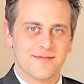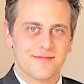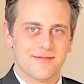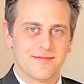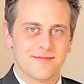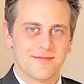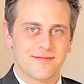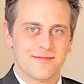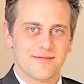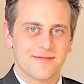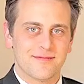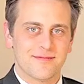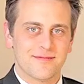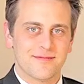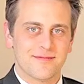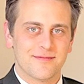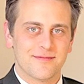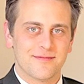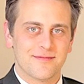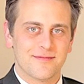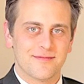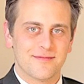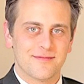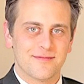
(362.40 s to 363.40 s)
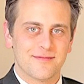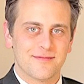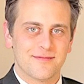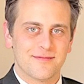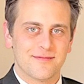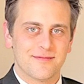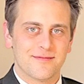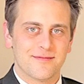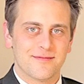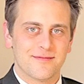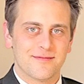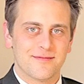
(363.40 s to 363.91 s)

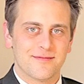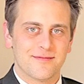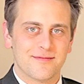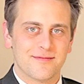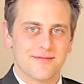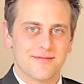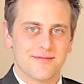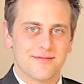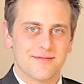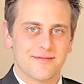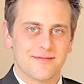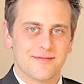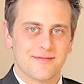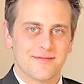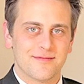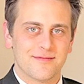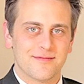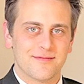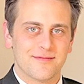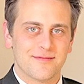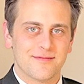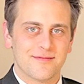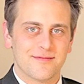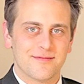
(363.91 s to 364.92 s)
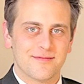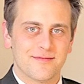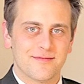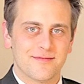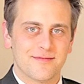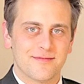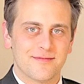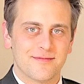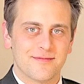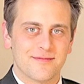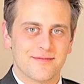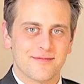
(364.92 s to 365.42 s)

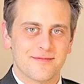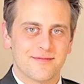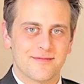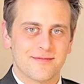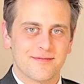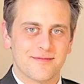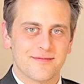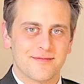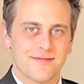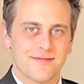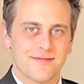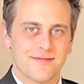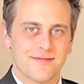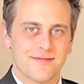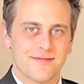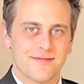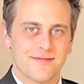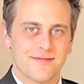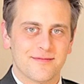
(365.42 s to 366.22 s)
The face doesn't move, so there is nothing to read.